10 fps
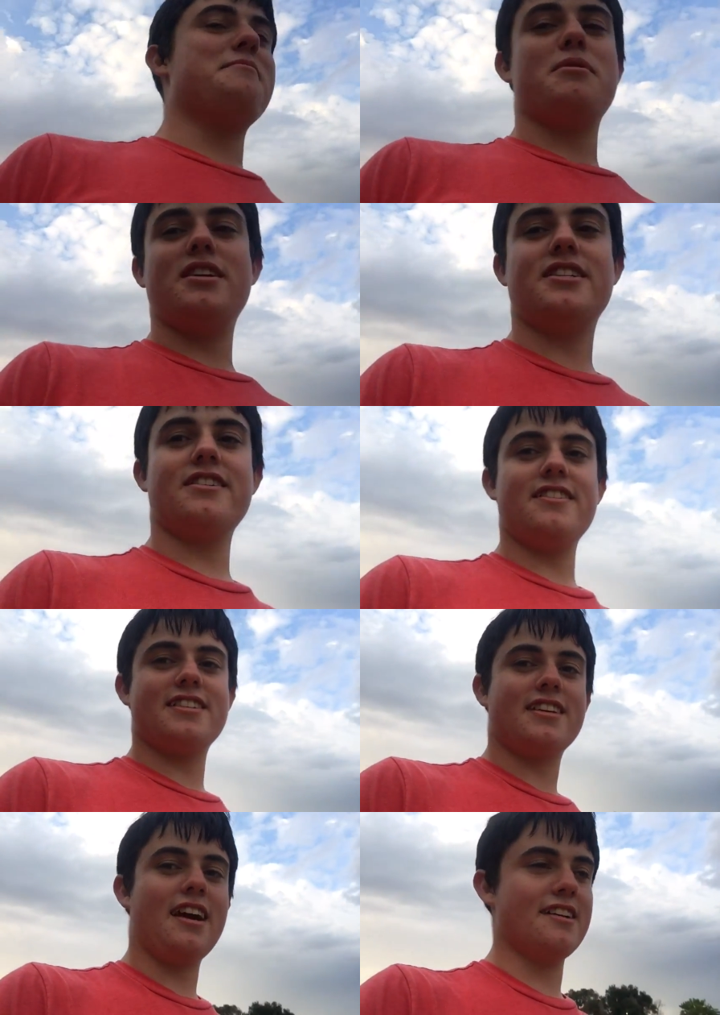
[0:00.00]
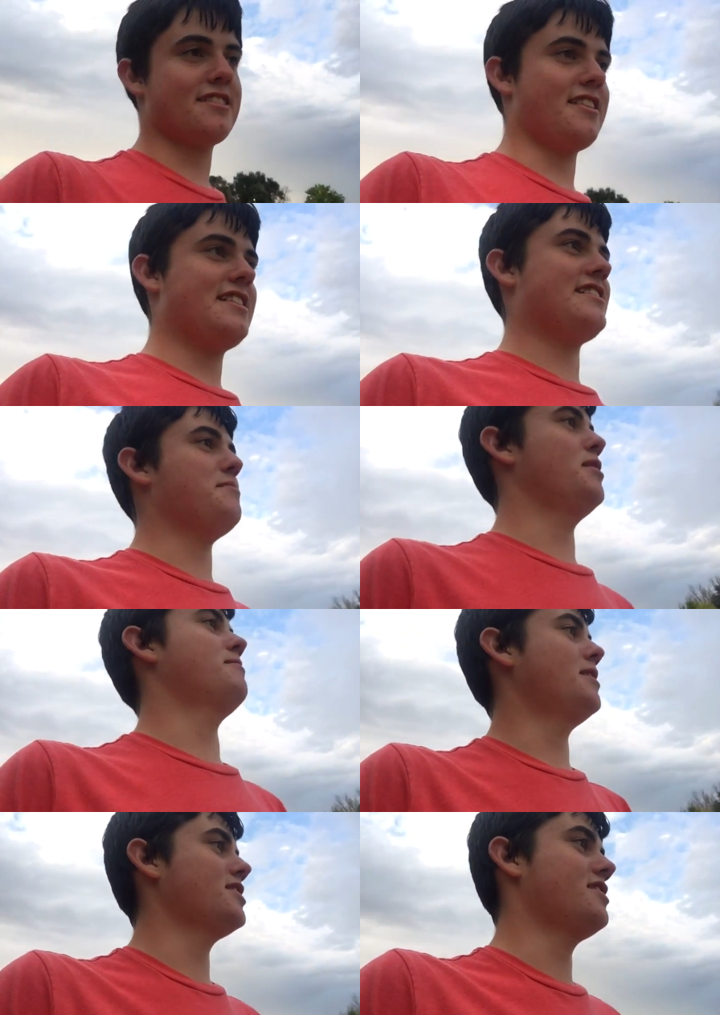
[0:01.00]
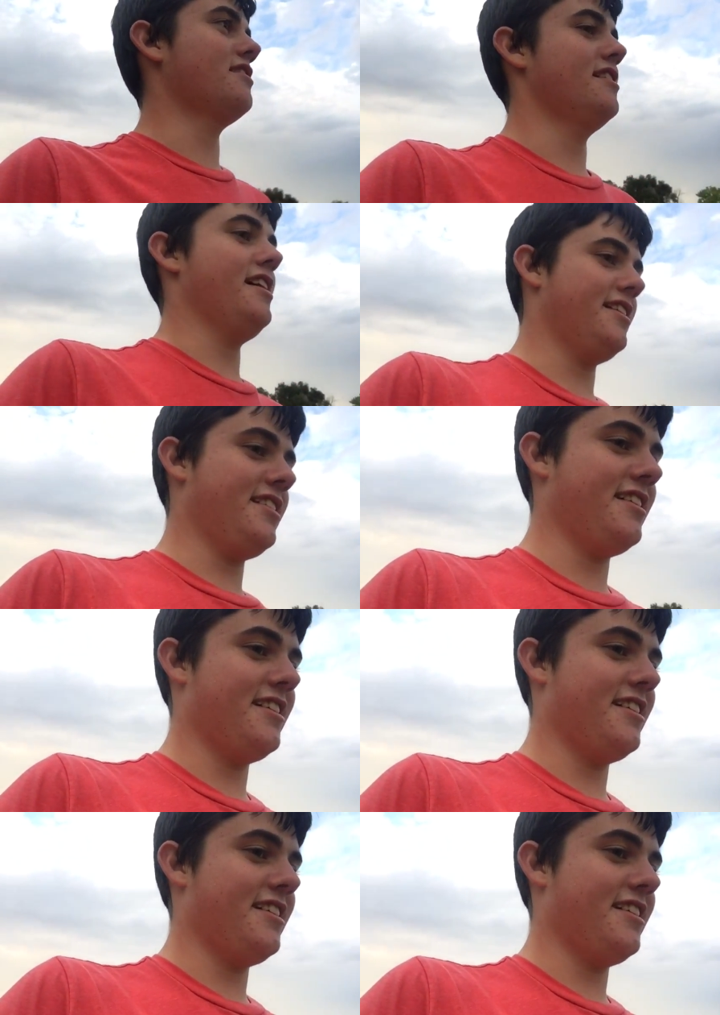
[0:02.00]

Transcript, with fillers: I'm pretty sure ah! this guy's crazy, but I'm not sure yet.